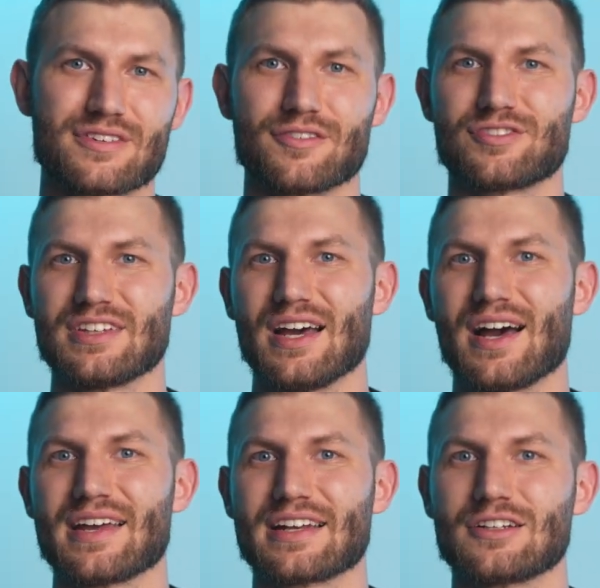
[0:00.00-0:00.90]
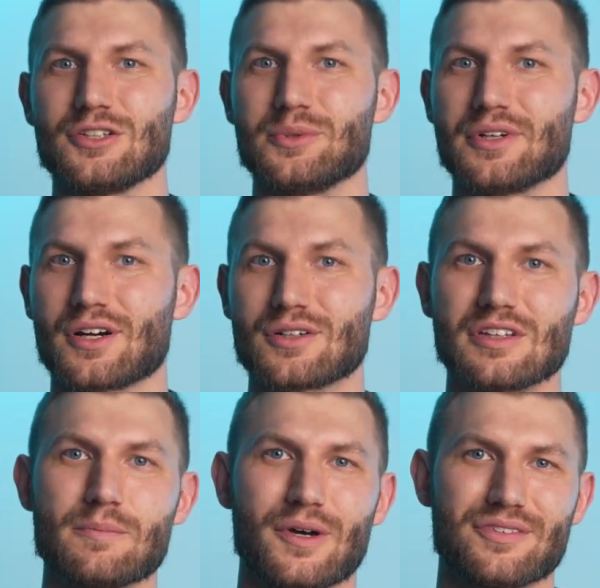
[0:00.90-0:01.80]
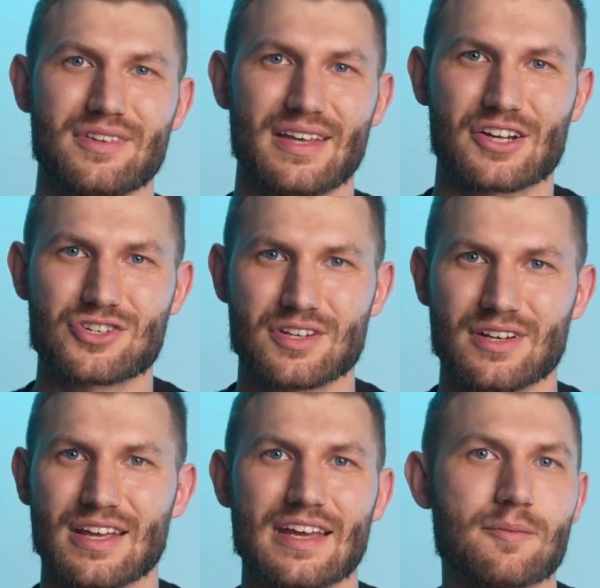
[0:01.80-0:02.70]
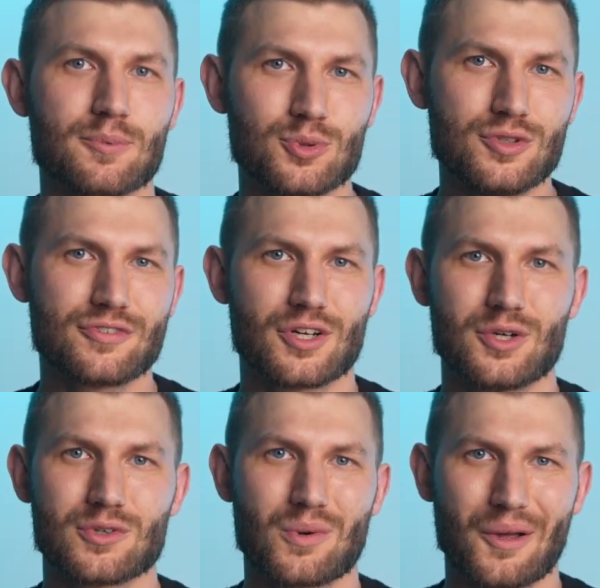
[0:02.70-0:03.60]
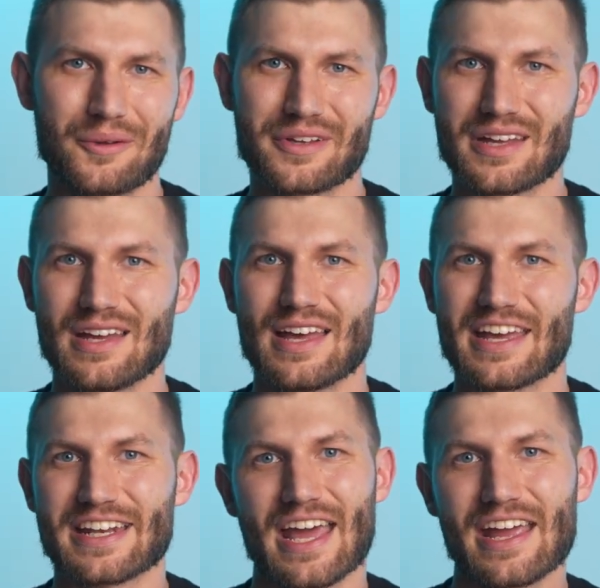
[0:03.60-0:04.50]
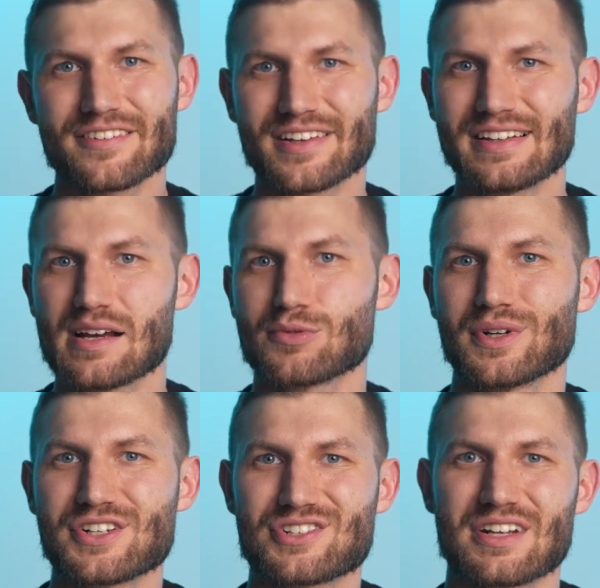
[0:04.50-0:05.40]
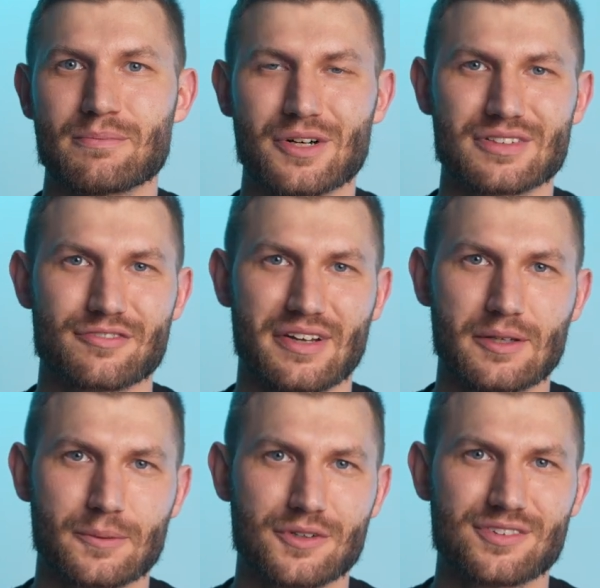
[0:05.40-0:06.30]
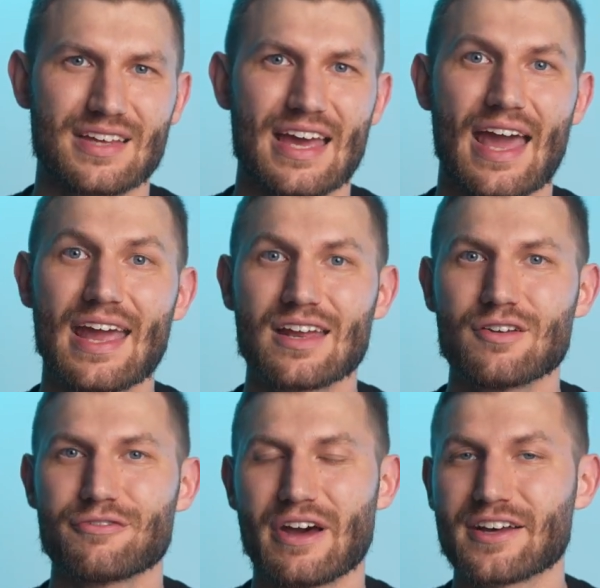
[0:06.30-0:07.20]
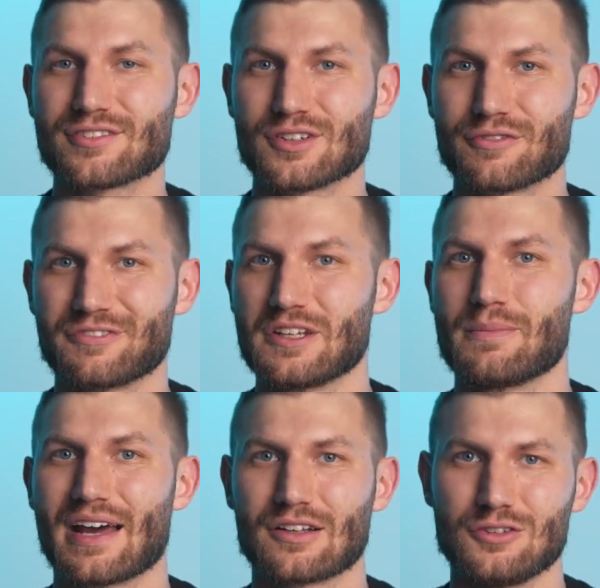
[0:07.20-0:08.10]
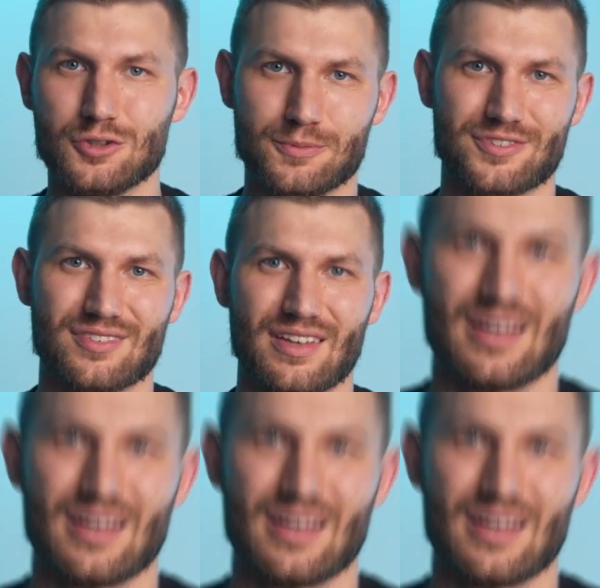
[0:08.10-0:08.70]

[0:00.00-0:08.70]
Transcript: of CI include early bug detection, improved code quality, enhanced collaboration among developers, and faster feedback loops.